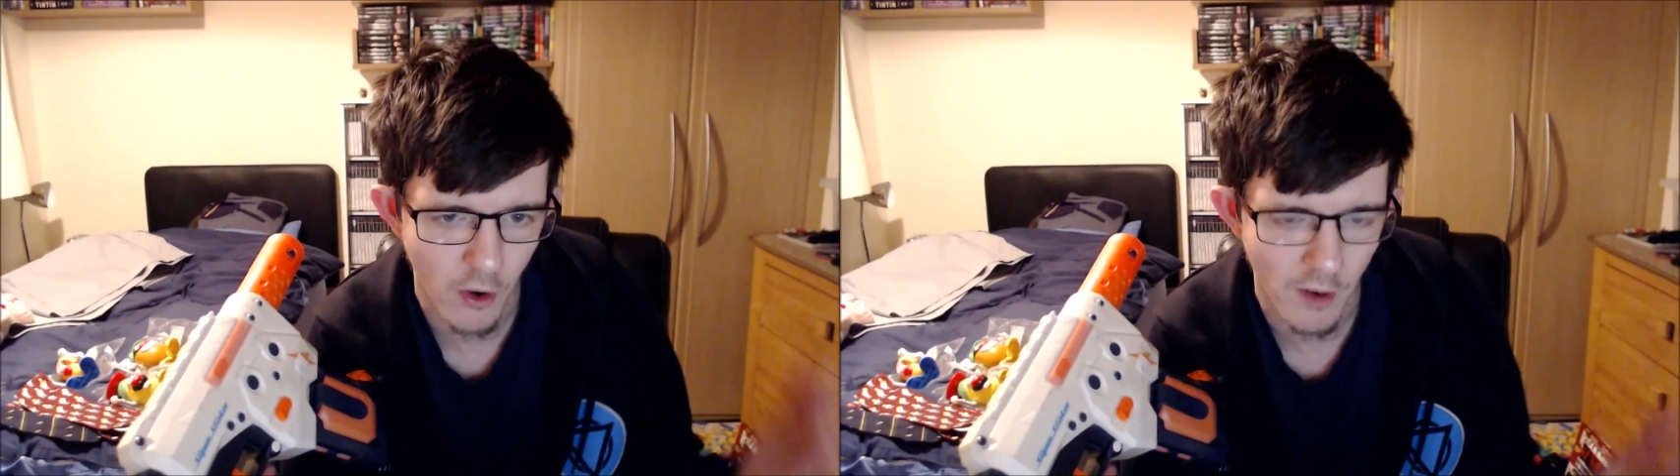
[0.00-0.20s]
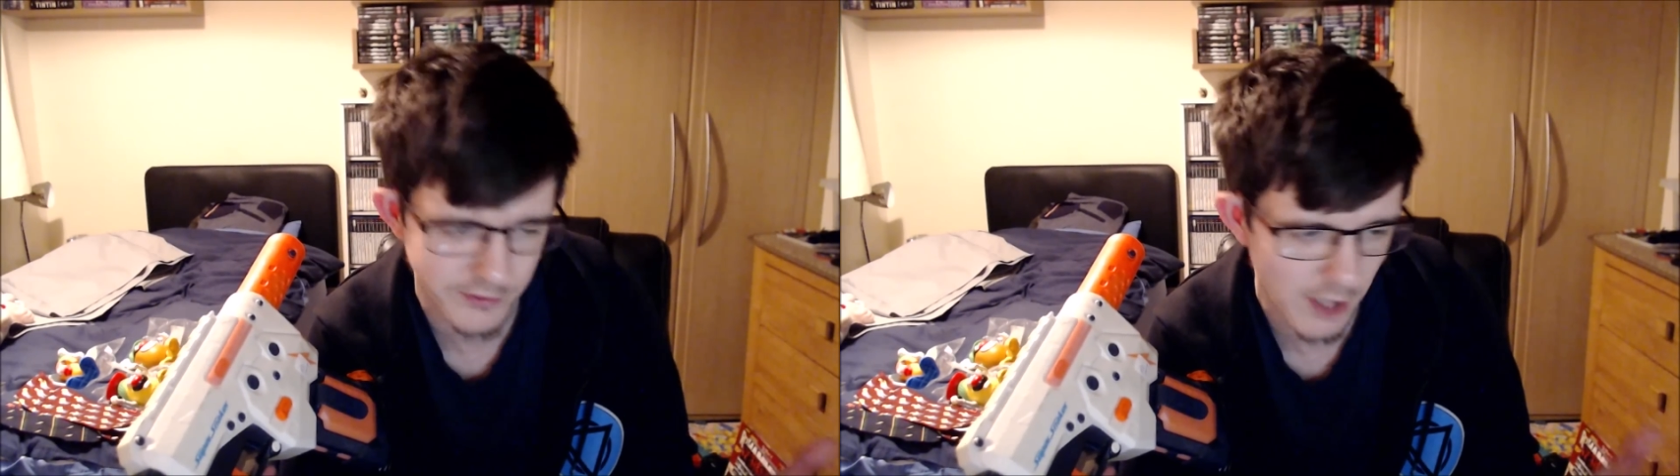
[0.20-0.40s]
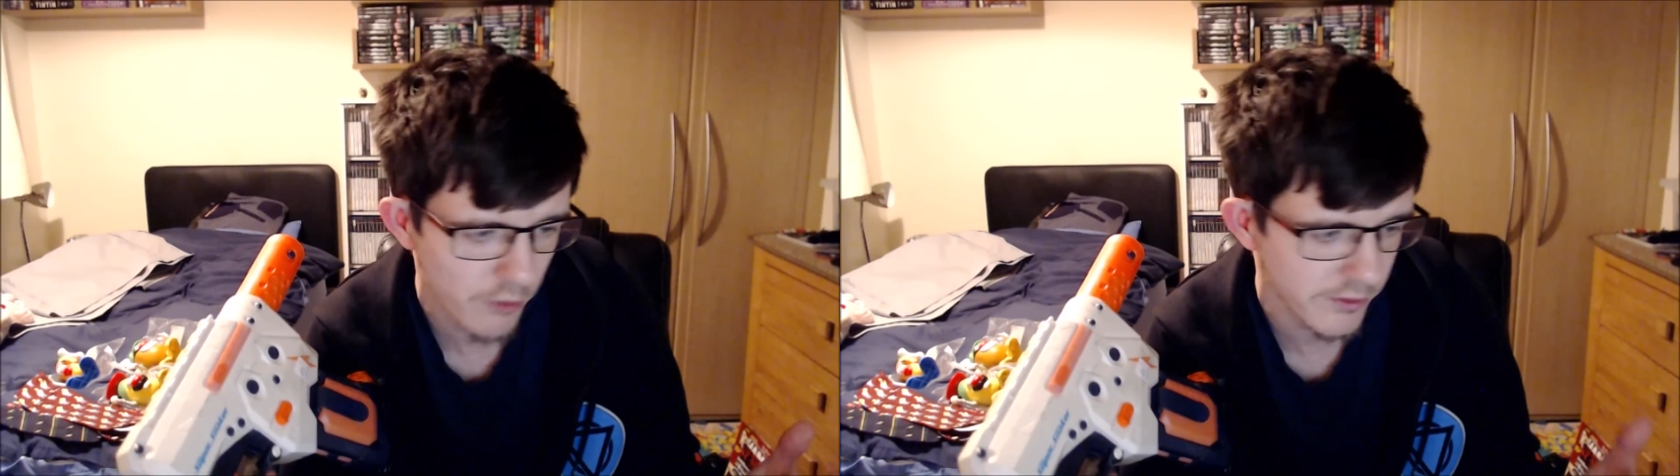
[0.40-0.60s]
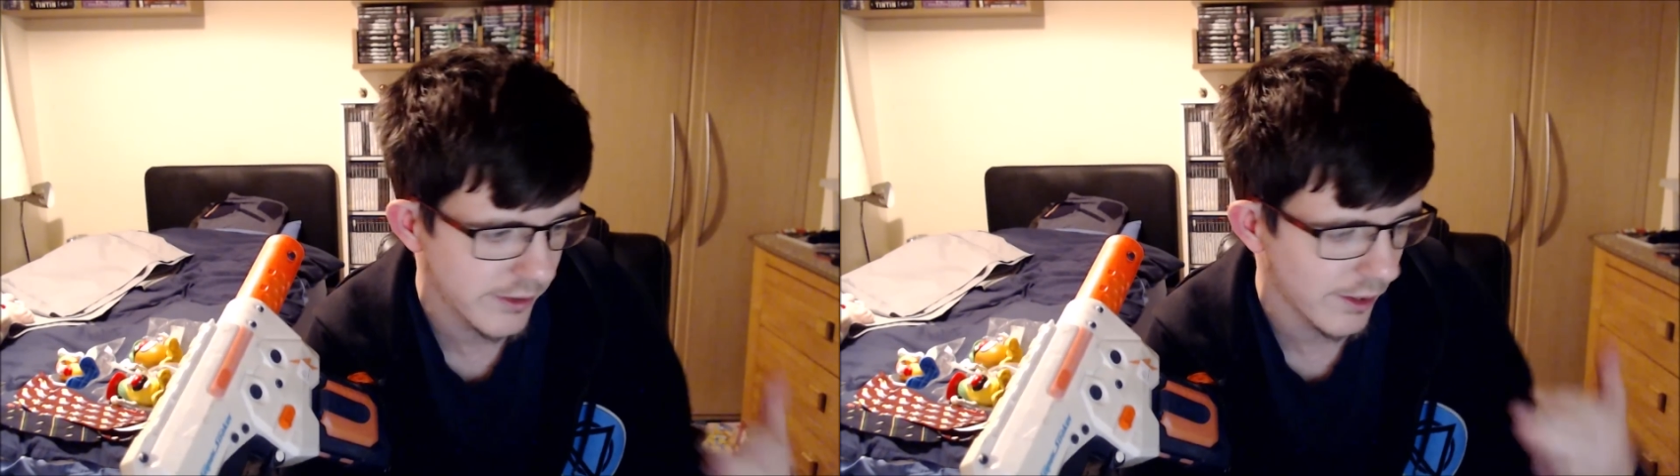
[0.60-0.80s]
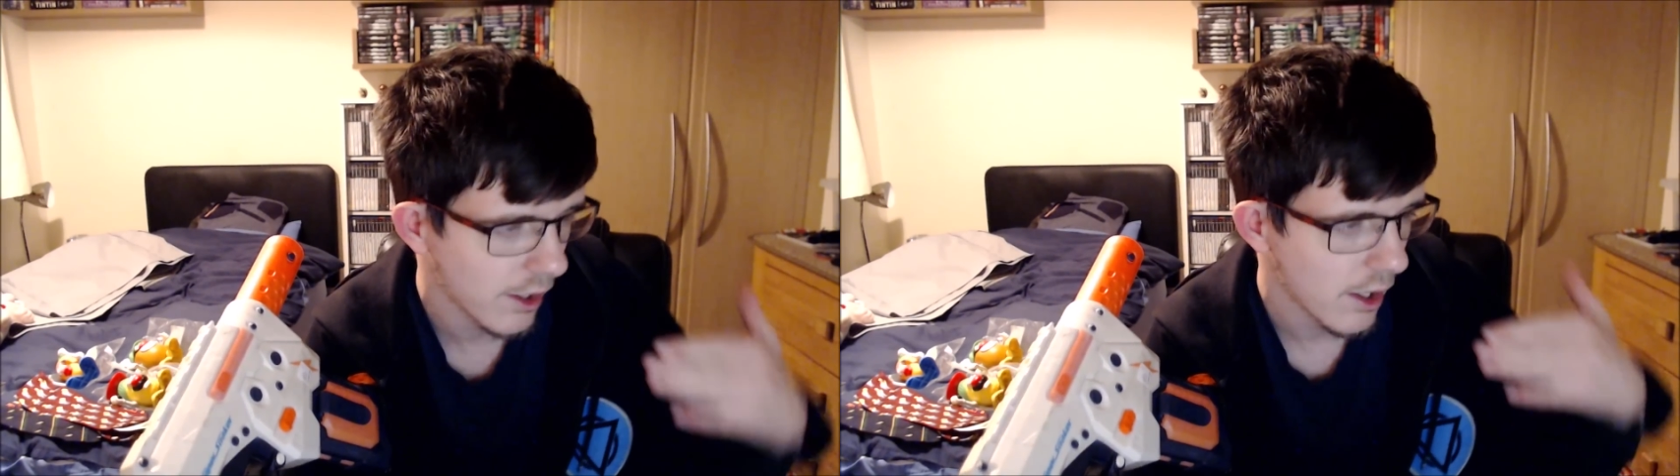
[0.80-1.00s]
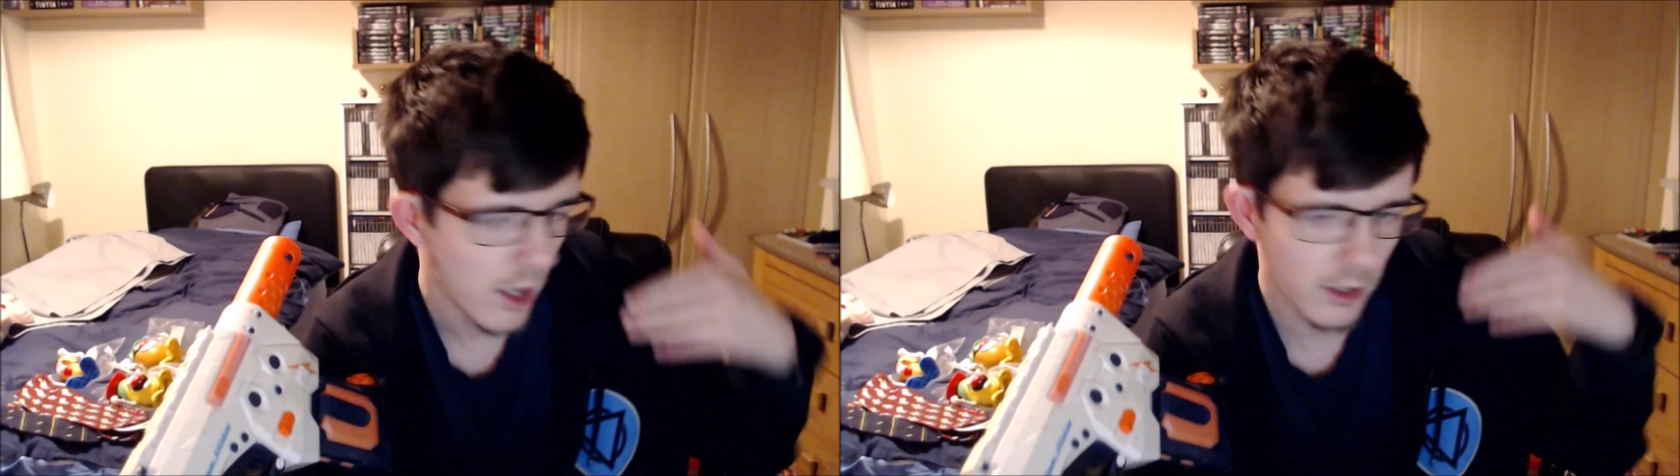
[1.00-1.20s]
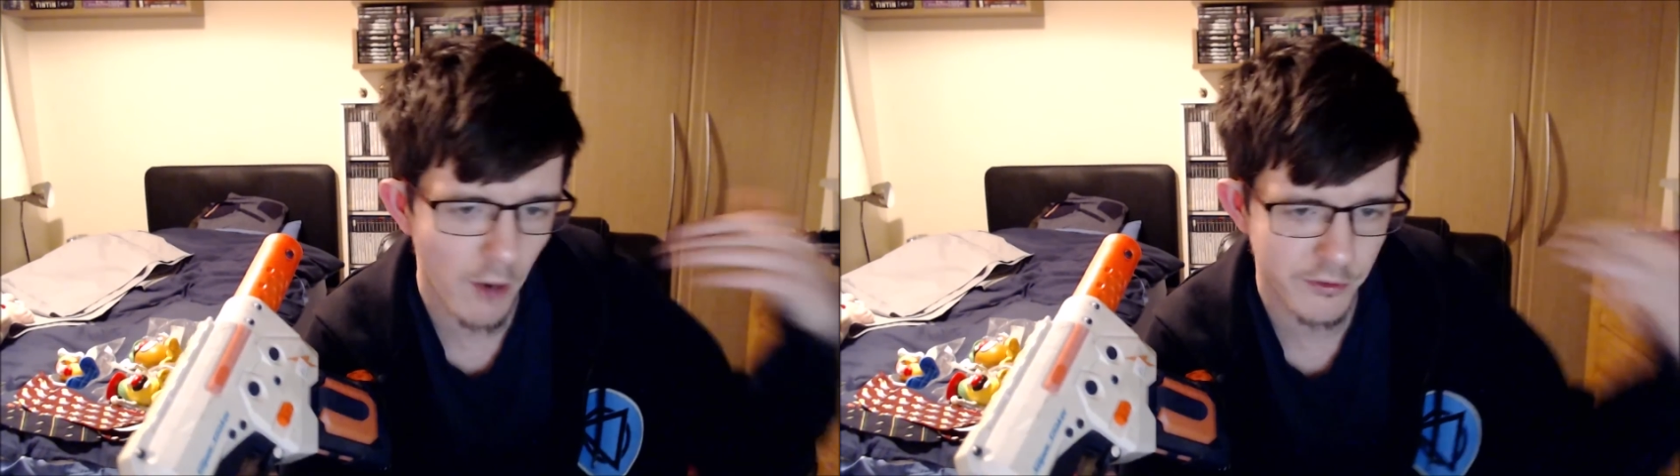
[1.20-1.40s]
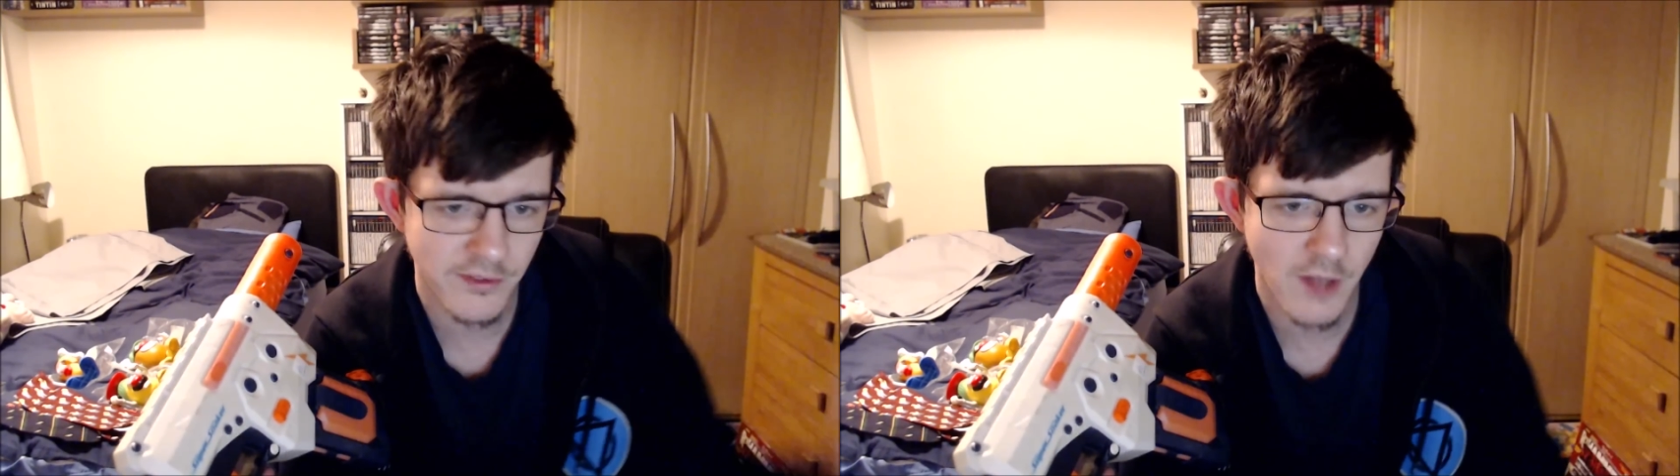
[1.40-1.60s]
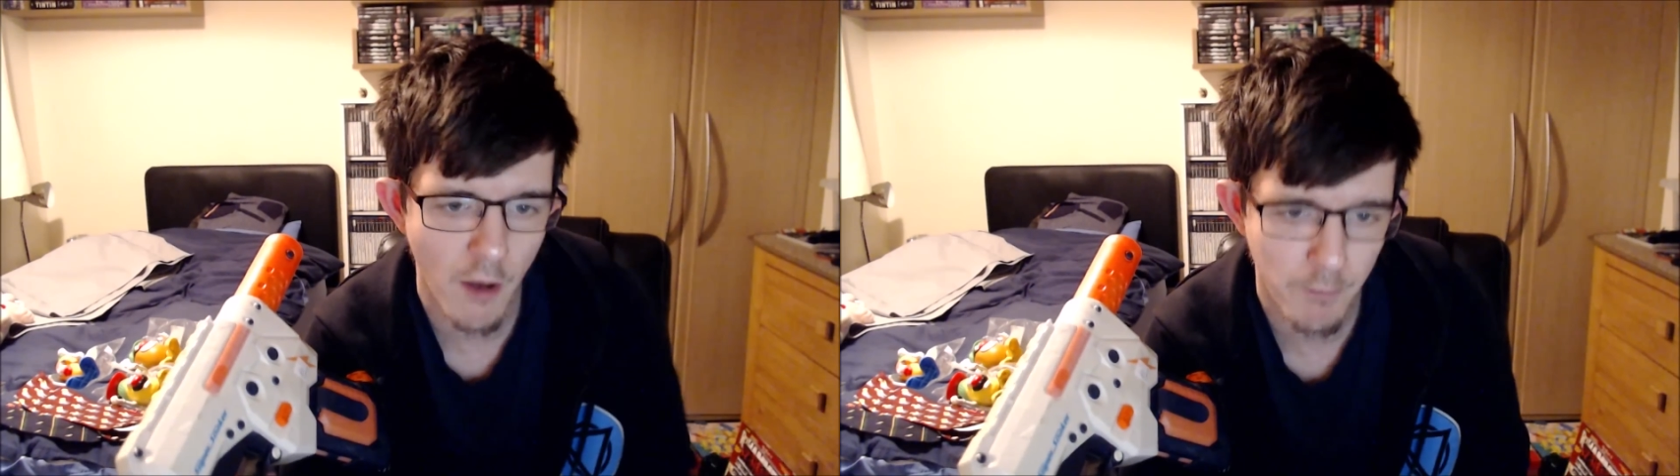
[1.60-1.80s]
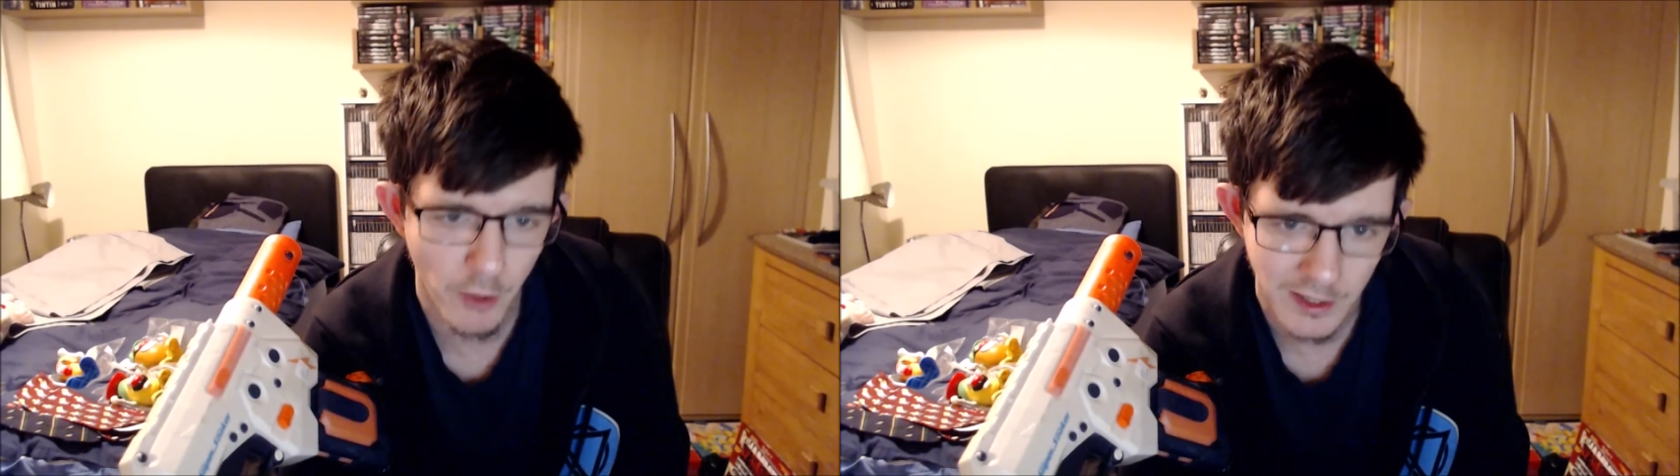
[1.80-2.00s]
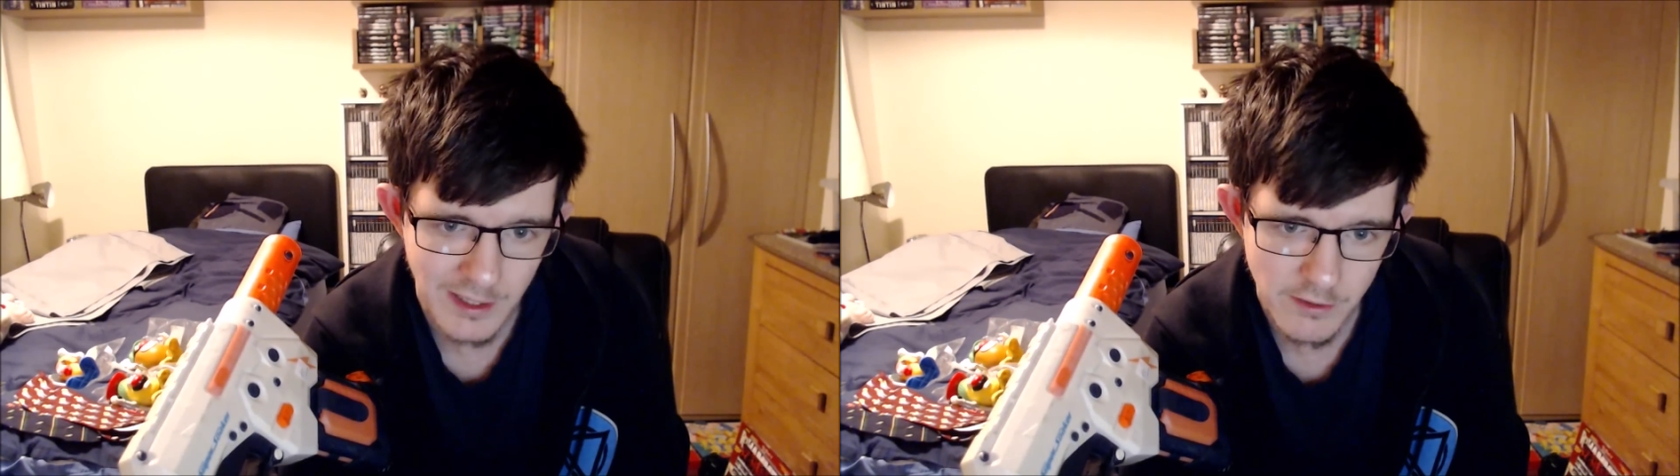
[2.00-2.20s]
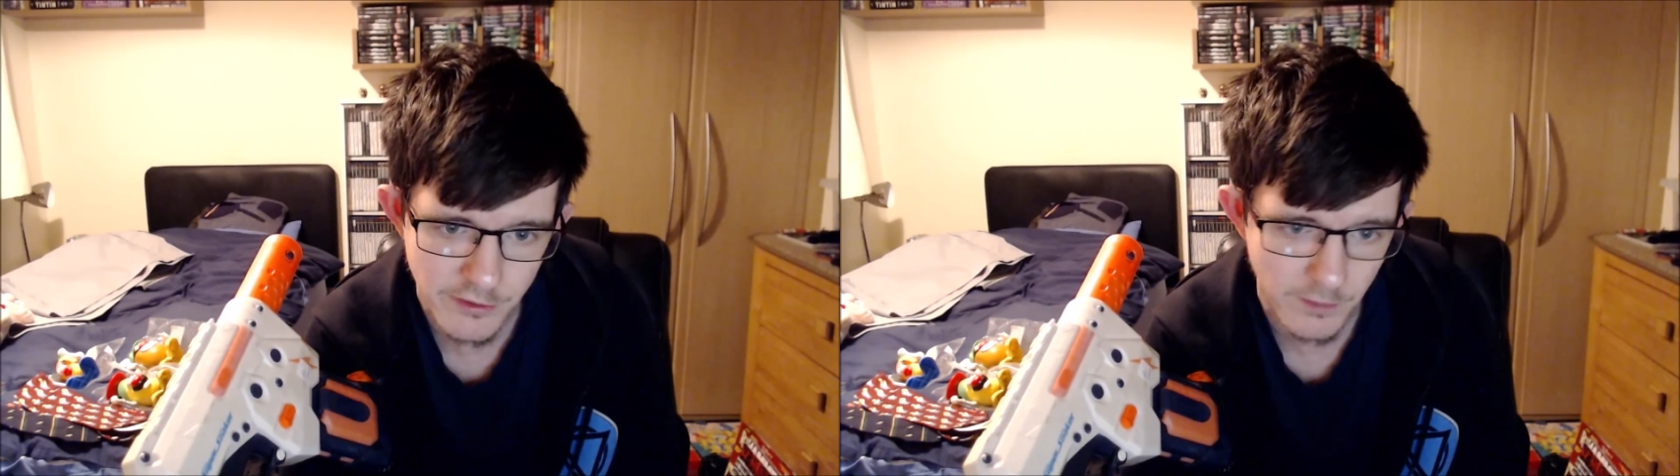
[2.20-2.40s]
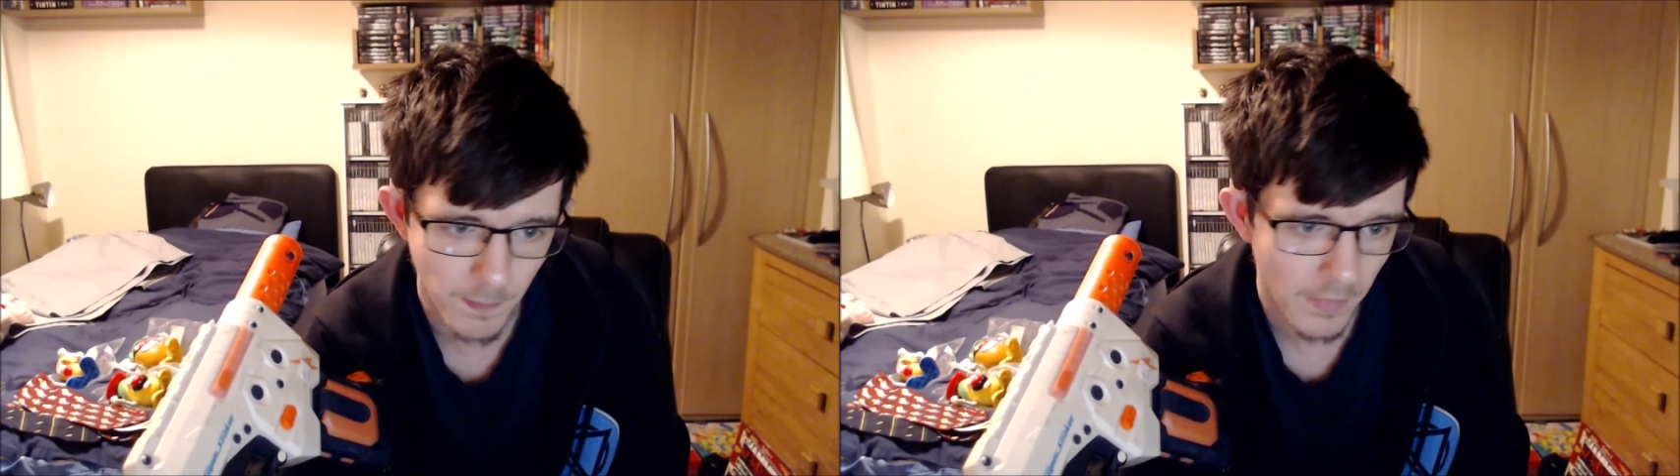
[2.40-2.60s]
I've sold lots of Nerf bullets,